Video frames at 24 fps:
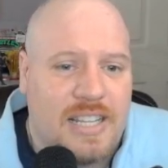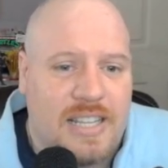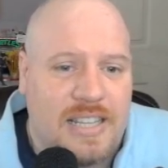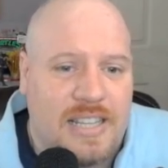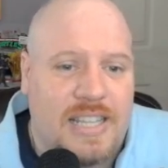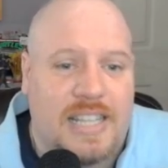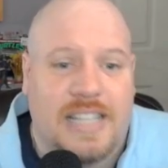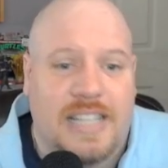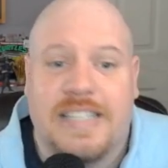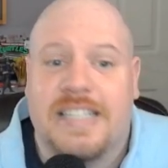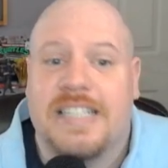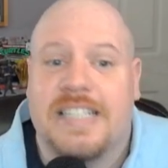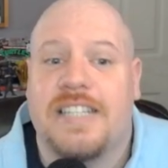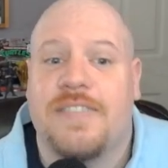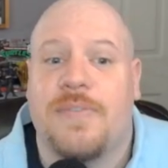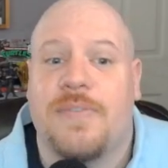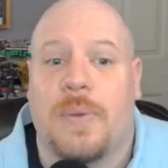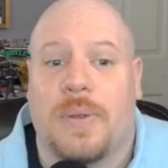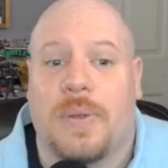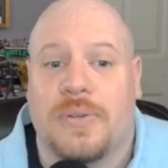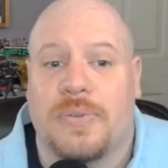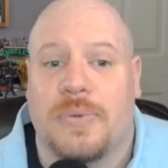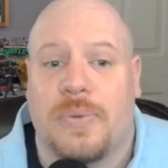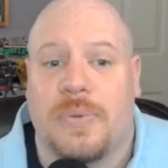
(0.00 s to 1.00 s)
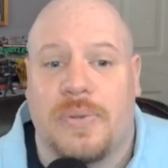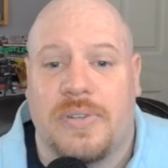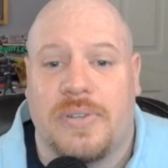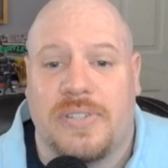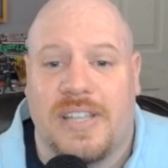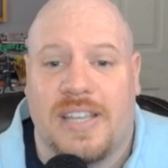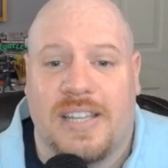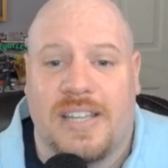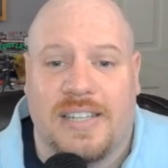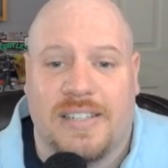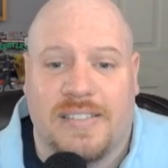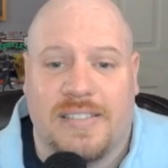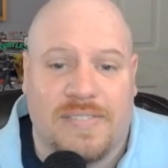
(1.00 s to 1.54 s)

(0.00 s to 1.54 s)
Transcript: the N64 control design.